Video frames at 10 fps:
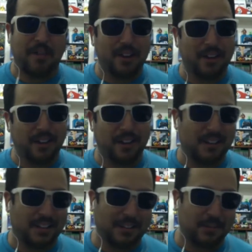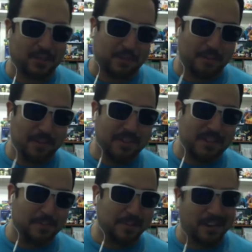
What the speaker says: I didn't think they were super easy, but I didn't think